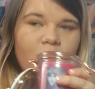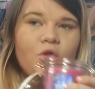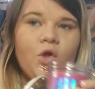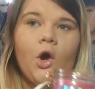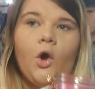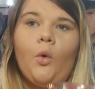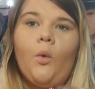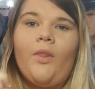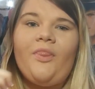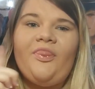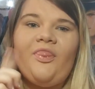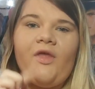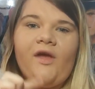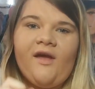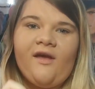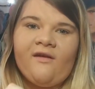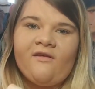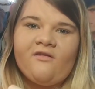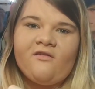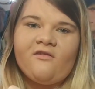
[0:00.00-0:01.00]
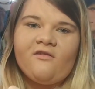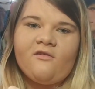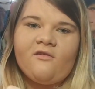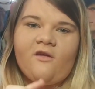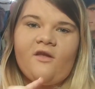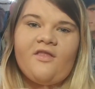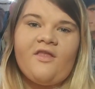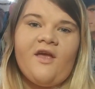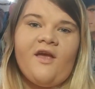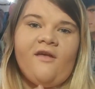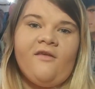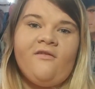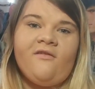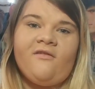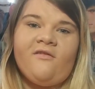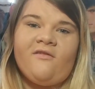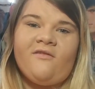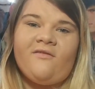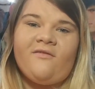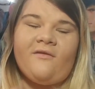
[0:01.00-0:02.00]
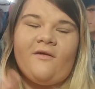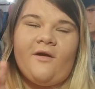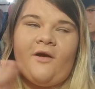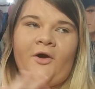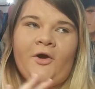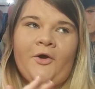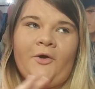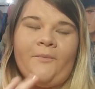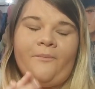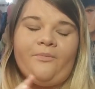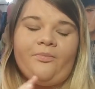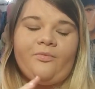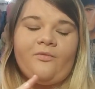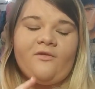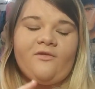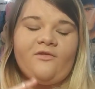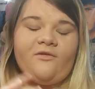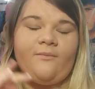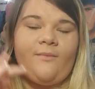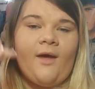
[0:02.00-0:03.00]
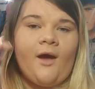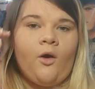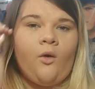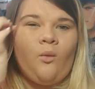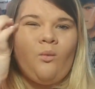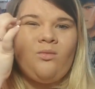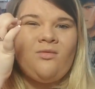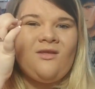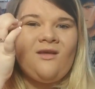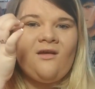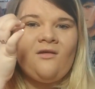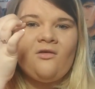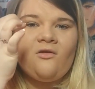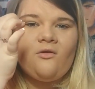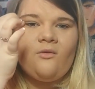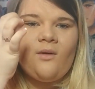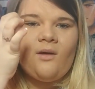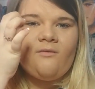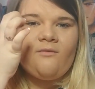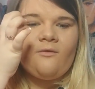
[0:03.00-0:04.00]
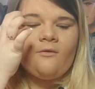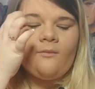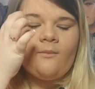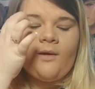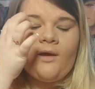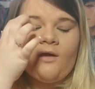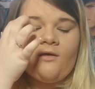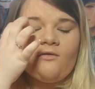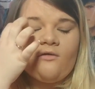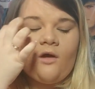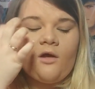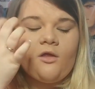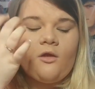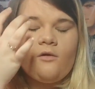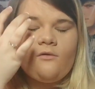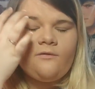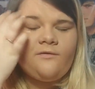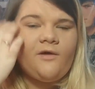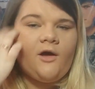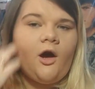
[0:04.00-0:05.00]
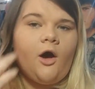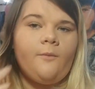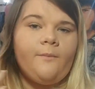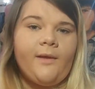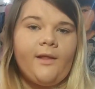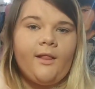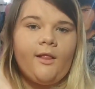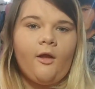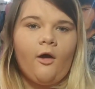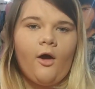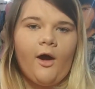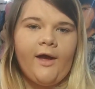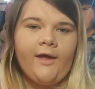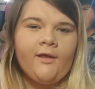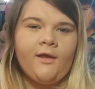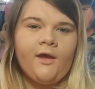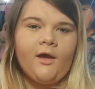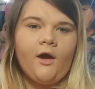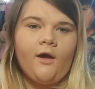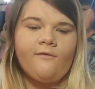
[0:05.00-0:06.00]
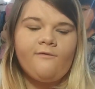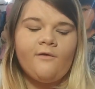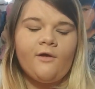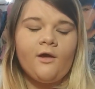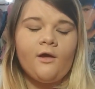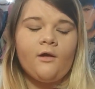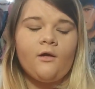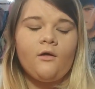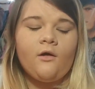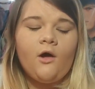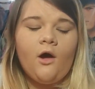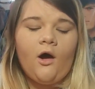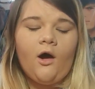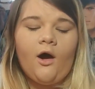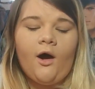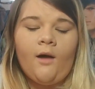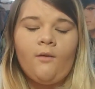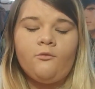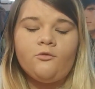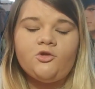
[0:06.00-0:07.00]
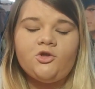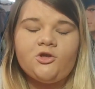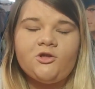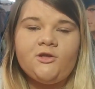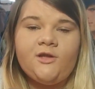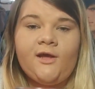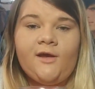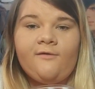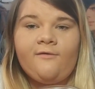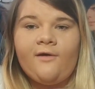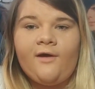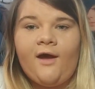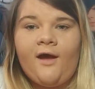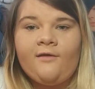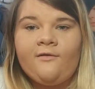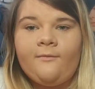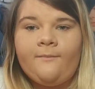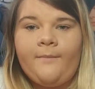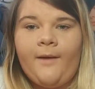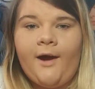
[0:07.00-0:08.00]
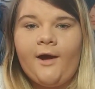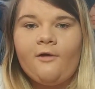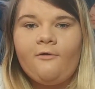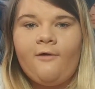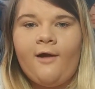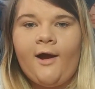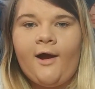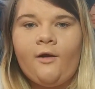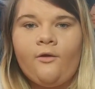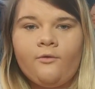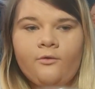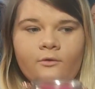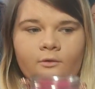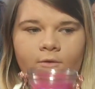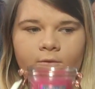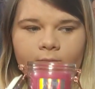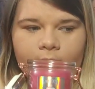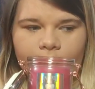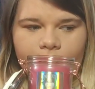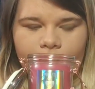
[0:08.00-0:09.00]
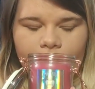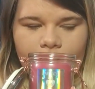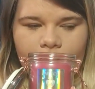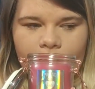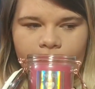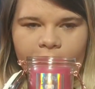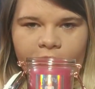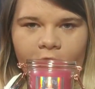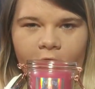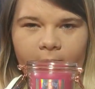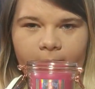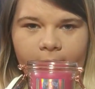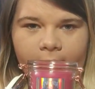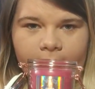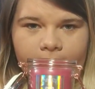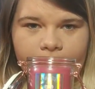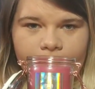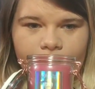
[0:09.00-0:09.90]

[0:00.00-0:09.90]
No, this smell didn't do it for me. So I don't think I'll be lighting it. I think I will just leave it as a background prop.